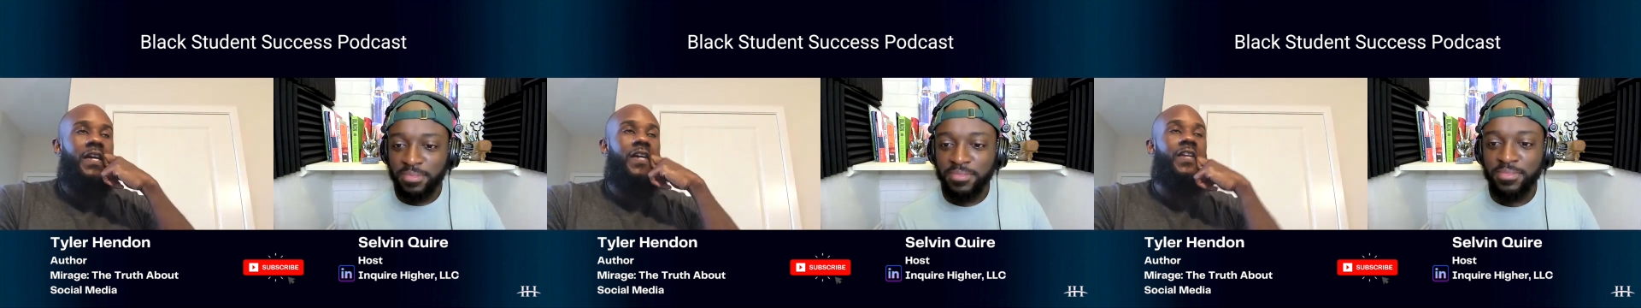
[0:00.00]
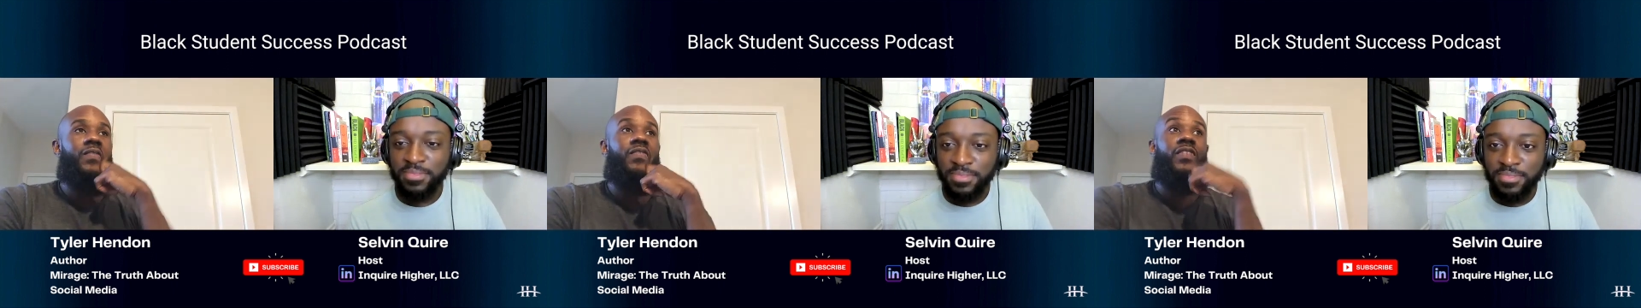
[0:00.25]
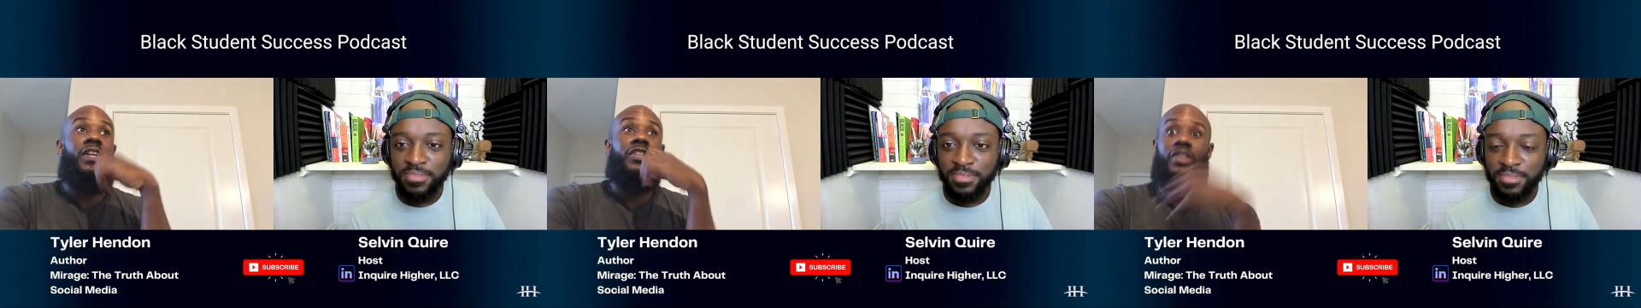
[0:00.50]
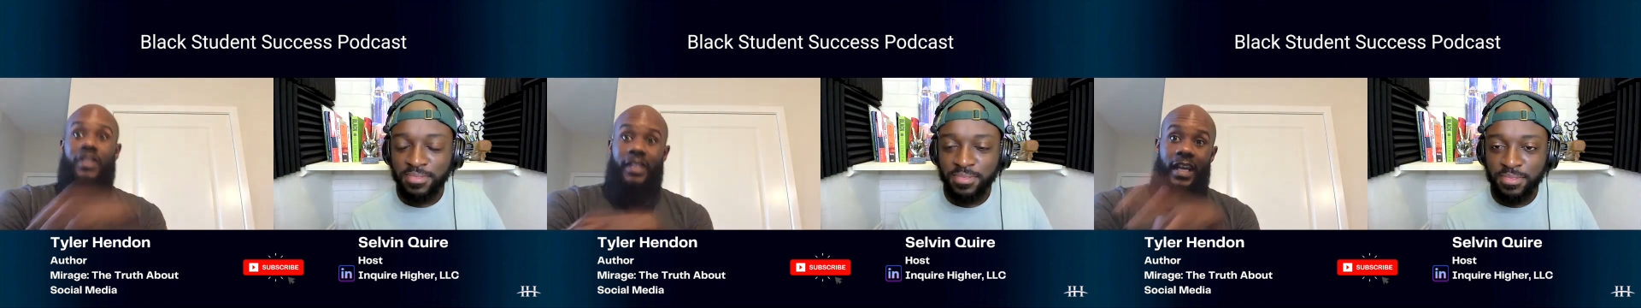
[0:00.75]
Speaker 1: And
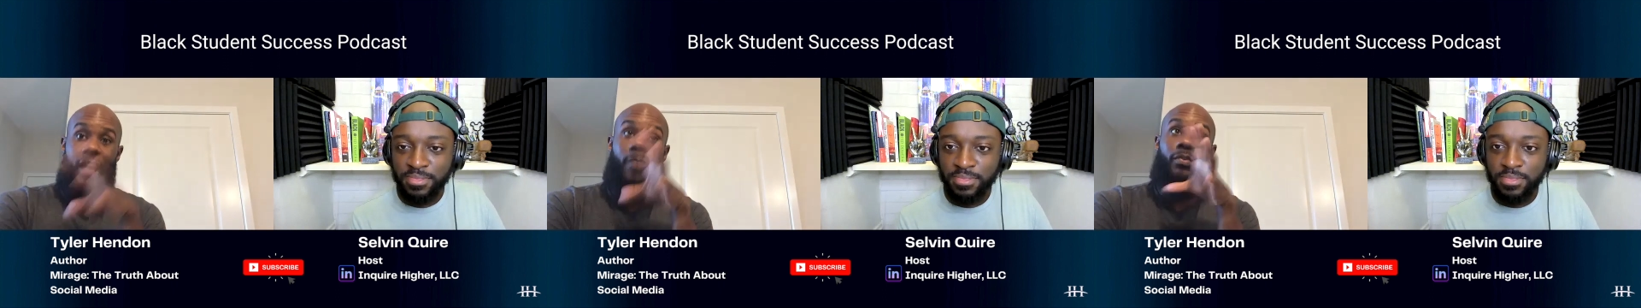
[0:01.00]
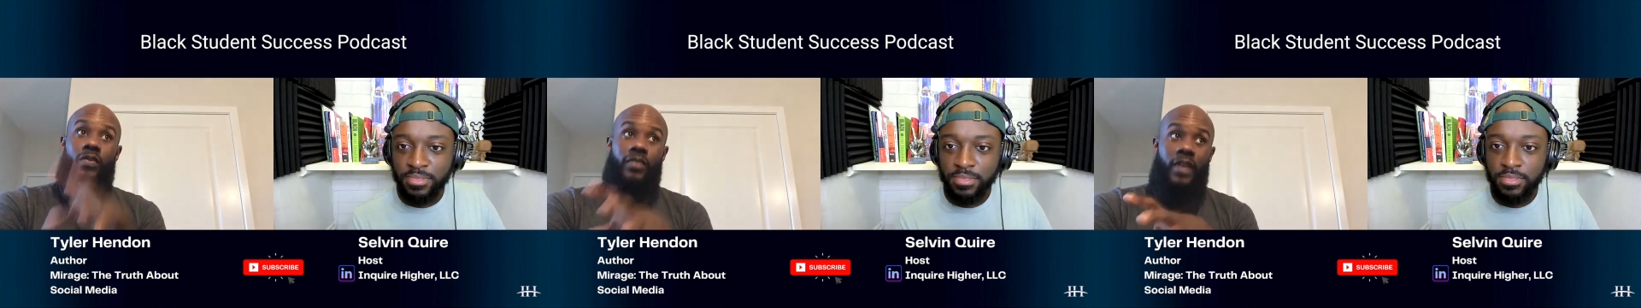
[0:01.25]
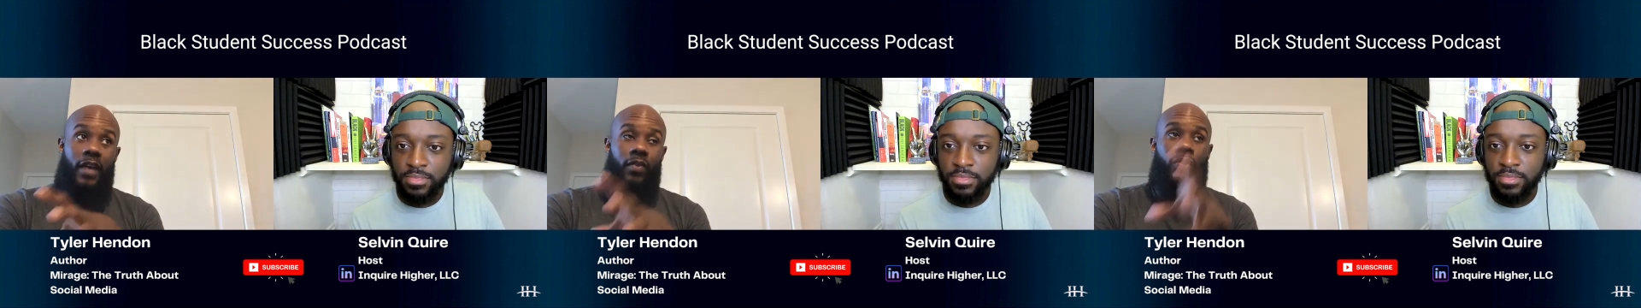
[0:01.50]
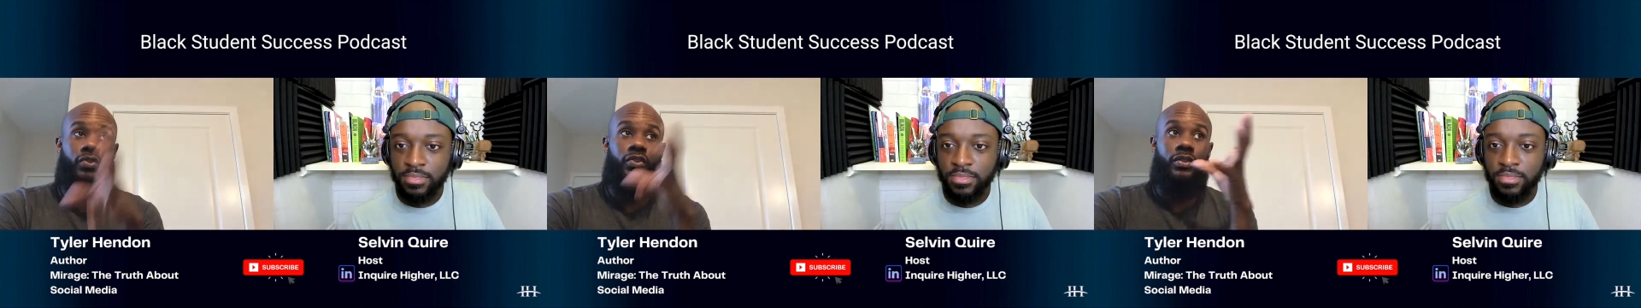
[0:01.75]
eventually I moved that
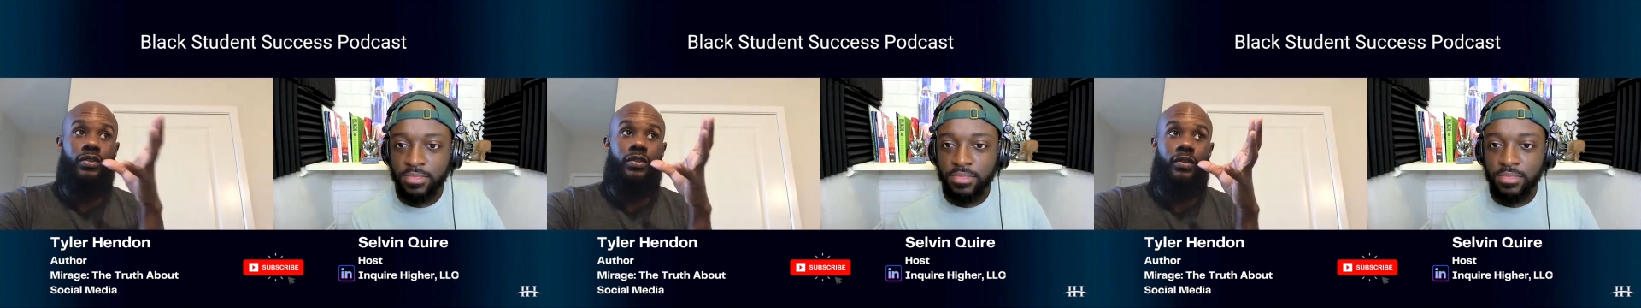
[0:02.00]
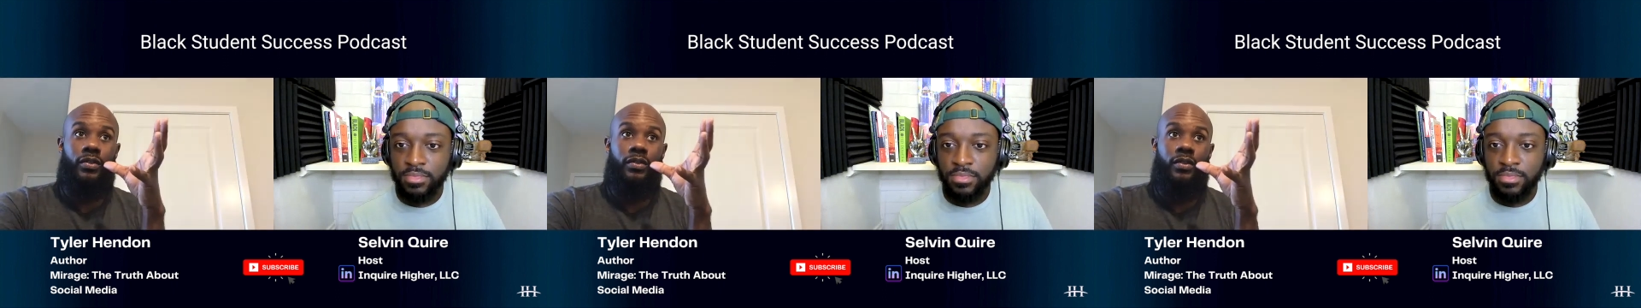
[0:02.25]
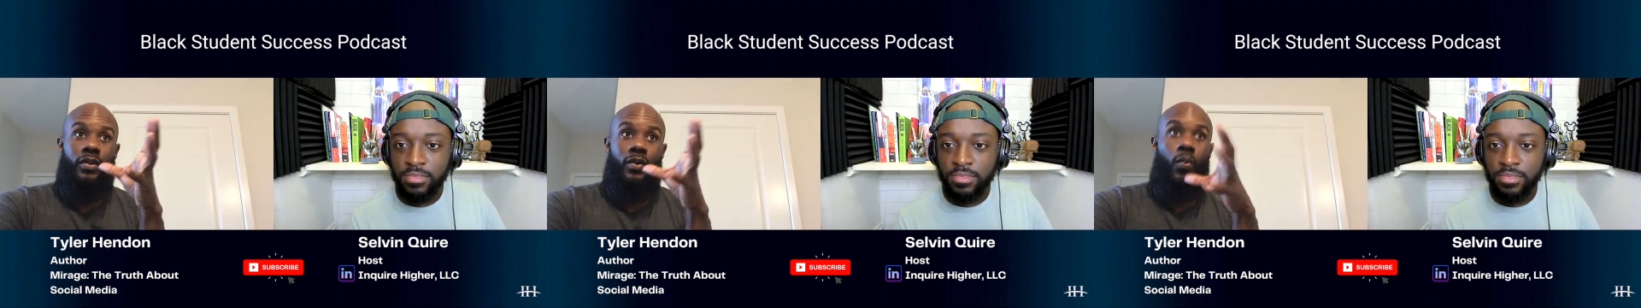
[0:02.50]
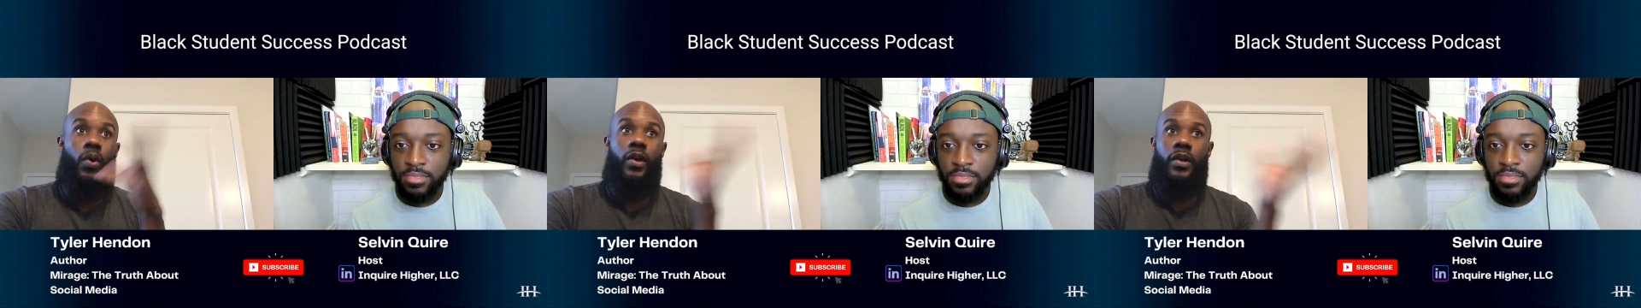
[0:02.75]
onto
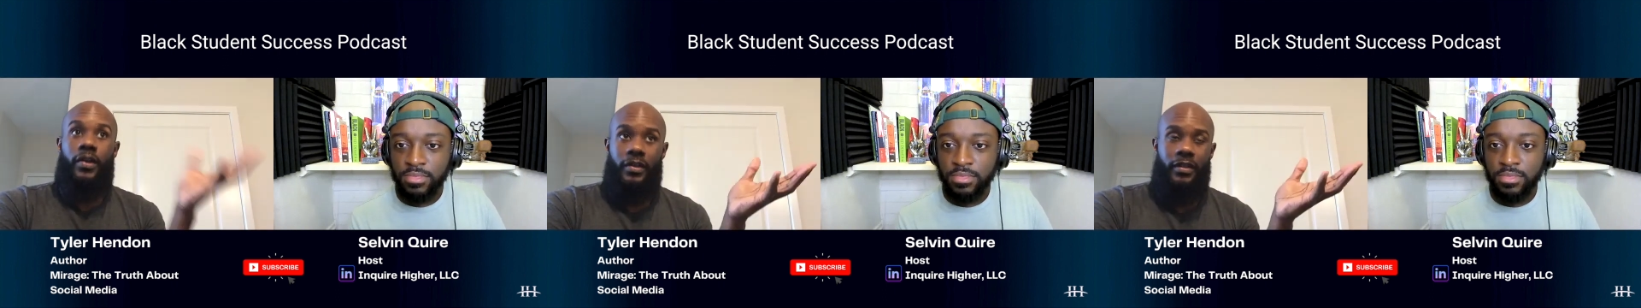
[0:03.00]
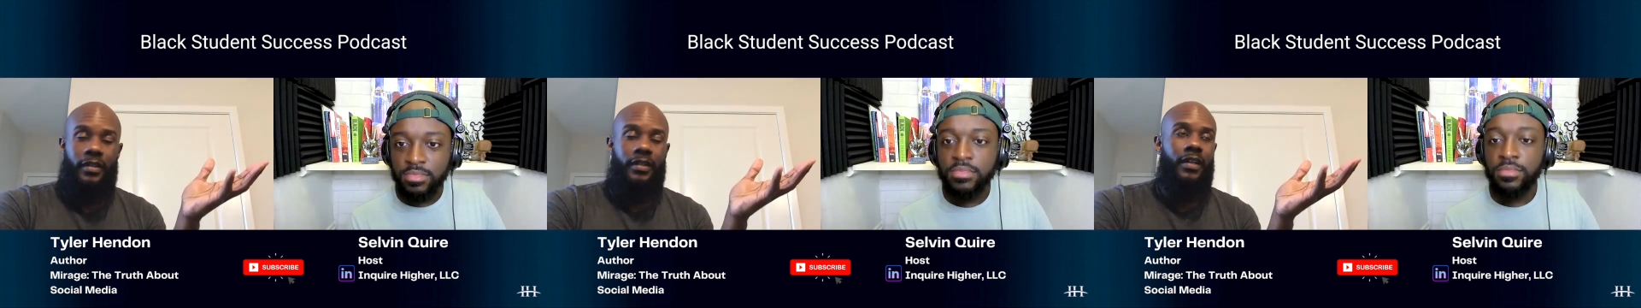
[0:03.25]
Word.